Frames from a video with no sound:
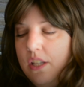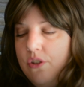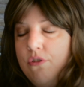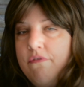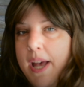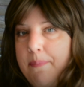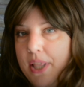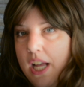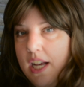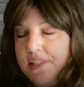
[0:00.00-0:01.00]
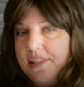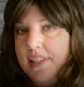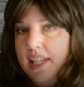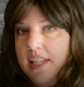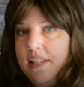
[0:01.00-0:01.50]
New Vet Plus
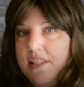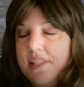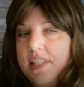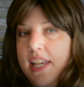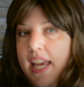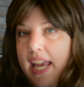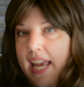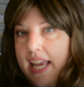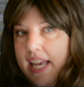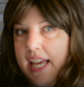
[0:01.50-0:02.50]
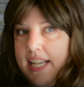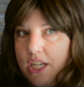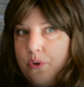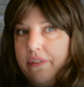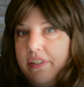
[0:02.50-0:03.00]
is an
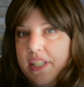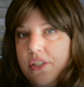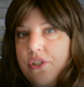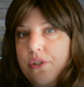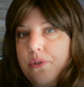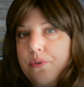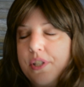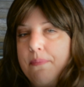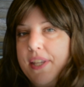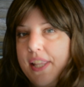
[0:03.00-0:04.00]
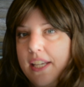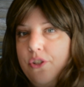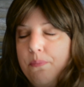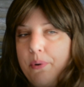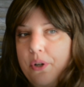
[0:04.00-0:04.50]
equivalent to something like
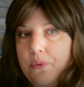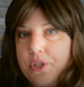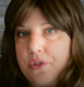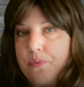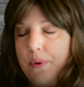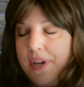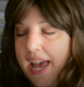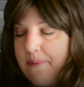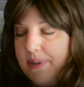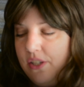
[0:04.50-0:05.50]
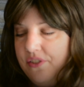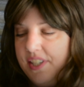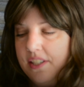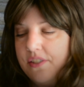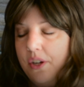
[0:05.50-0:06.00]
NuPro, which is what we have been
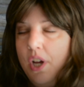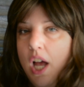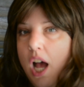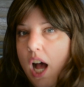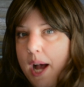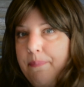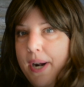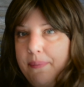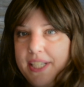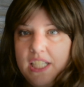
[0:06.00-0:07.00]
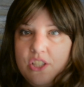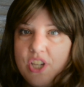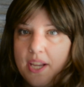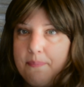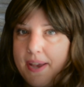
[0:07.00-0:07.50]
using. So I'm probably going to
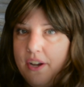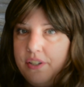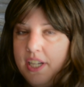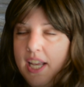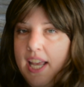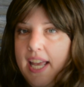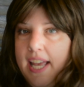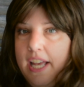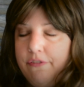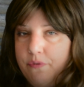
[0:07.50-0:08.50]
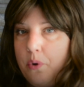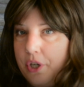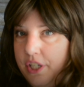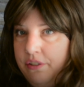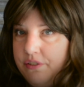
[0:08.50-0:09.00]
check them out for
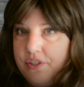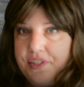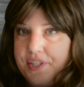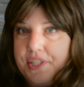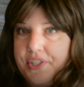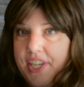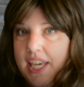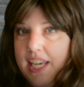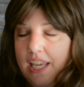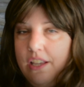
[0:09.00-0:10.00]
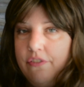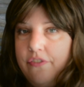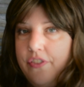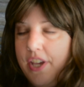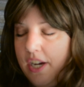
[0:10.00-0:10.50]
you, just to see
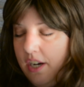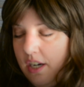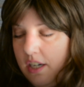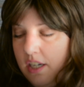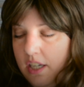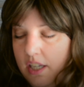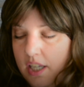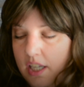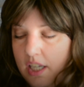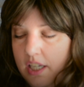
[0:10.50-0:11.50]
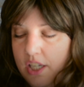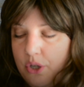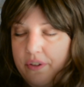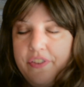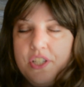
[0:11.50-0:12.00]
if they're,
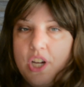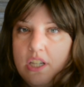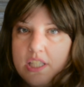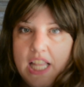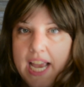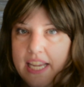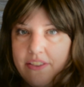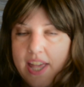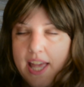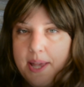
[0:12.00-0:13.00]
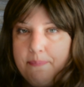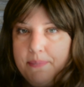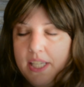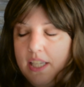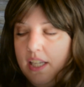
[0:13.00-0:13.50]
if the dogs like them,
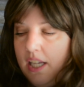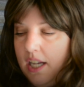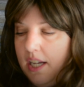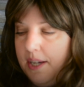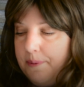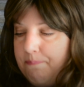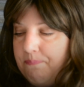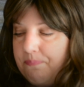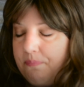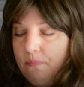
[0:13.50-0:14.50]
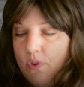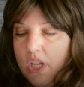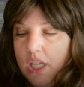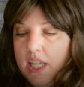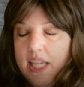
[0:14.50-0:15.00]

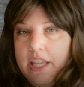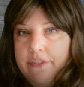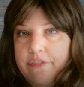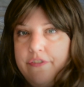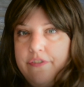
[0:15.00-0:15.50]
in